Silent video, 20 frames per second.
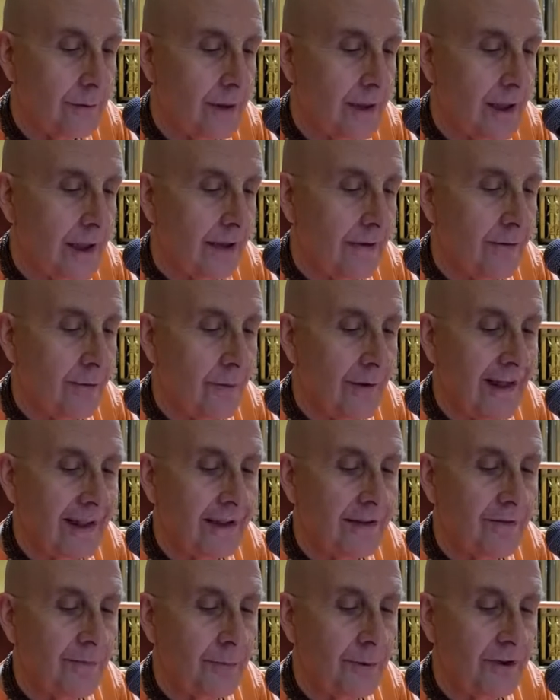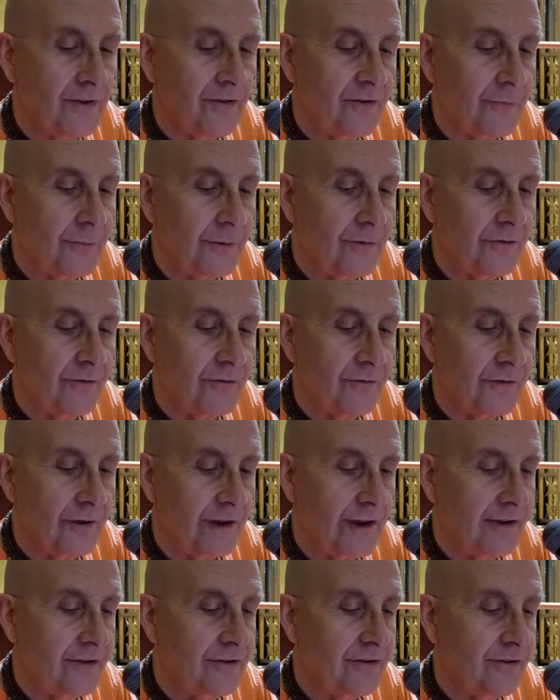the regulative principles of
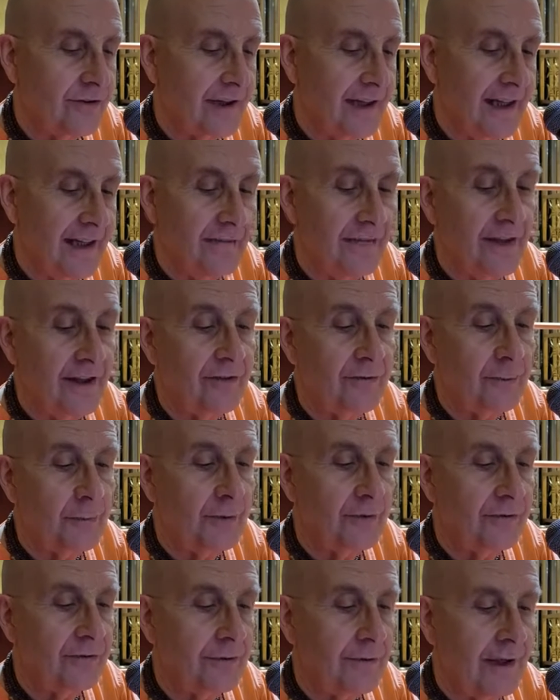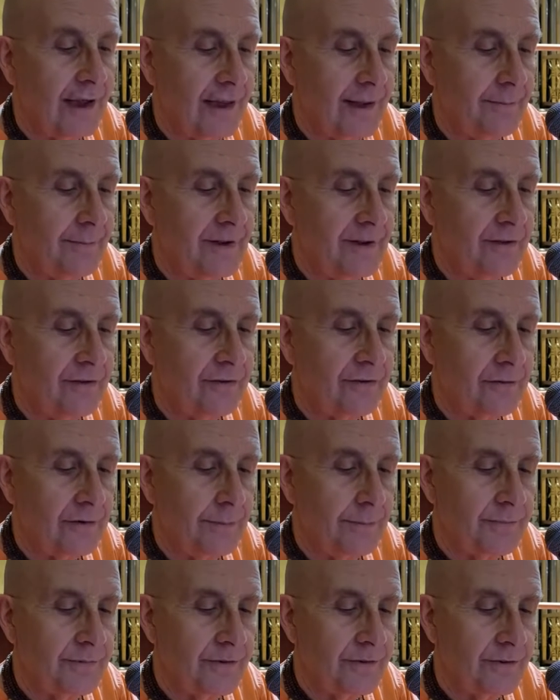religious life as prescribed in
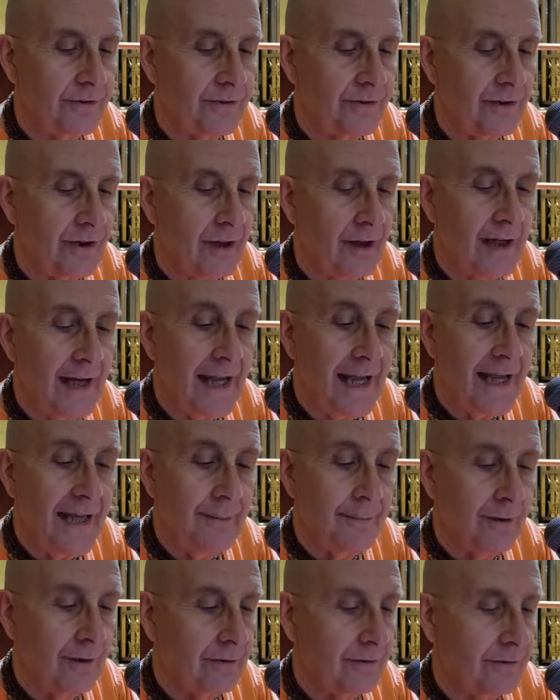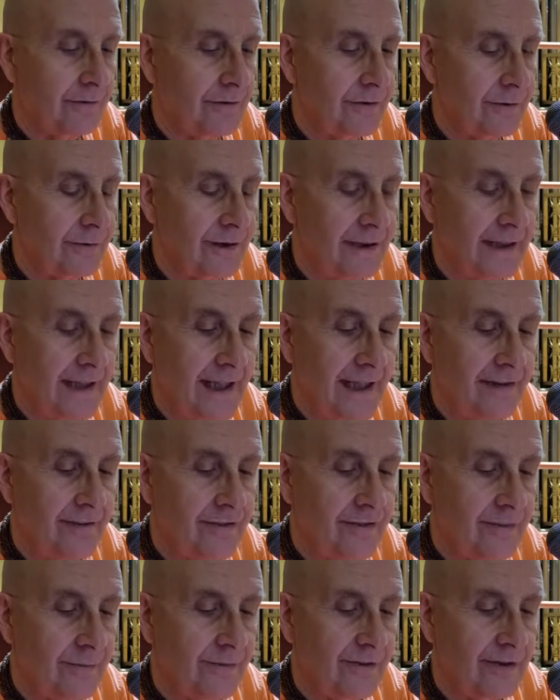scriptures, are able to engage
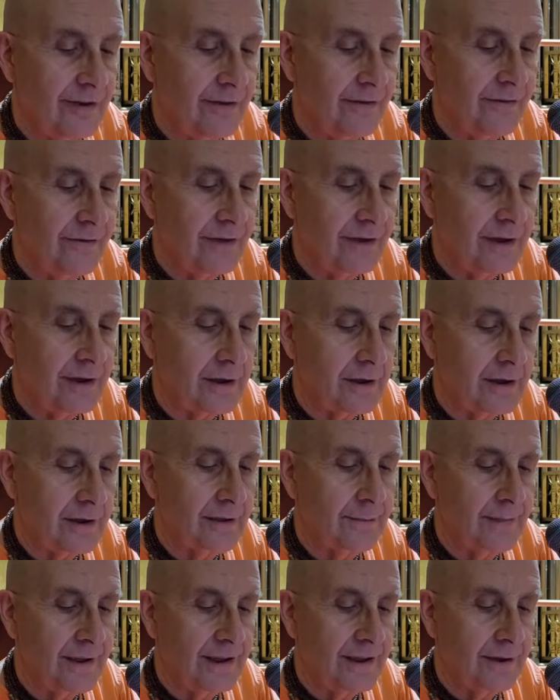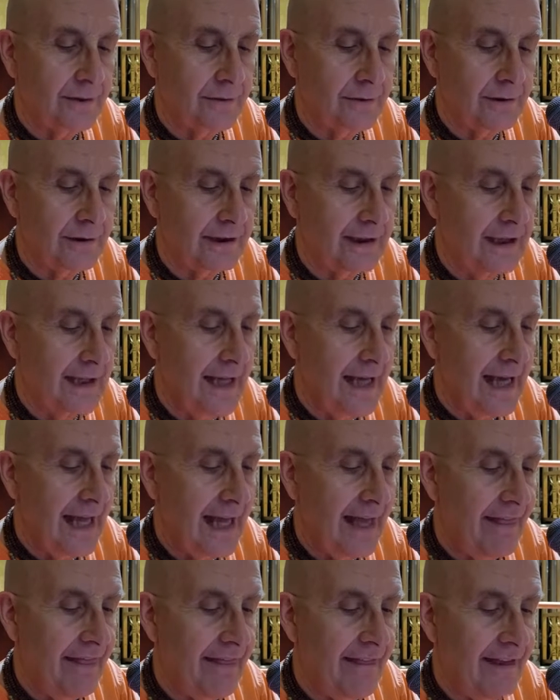themselves in karma yoga
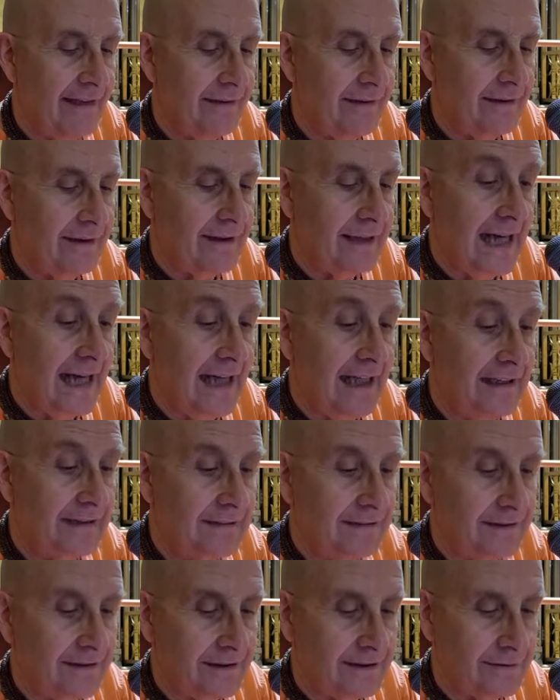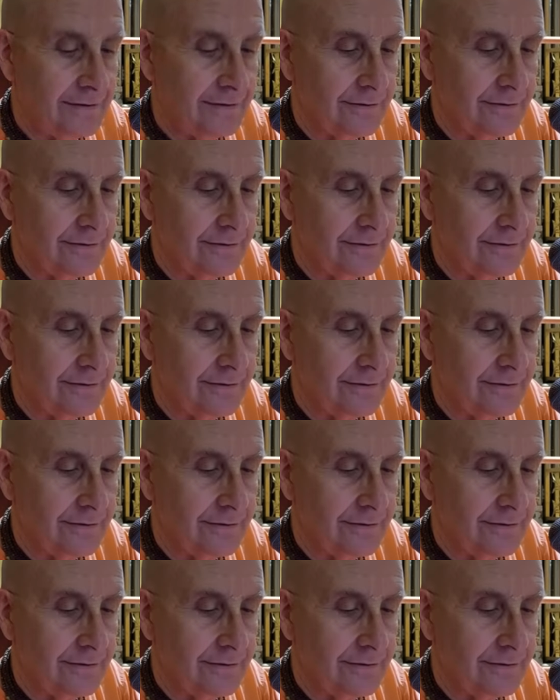and then jnana yoga,